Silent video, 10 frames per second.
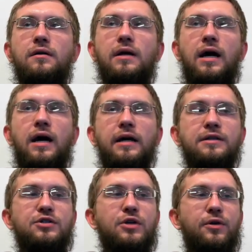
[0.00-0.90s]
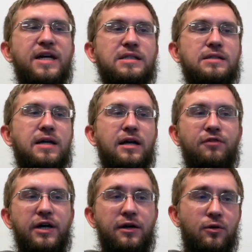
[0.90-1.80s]
And so that's kind of
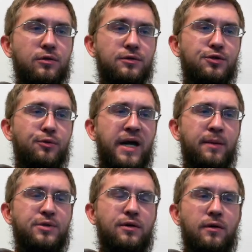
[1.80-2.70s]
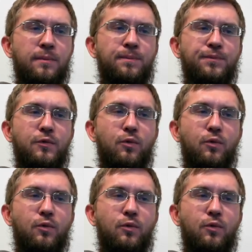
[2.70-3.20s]
like an old tube amp term,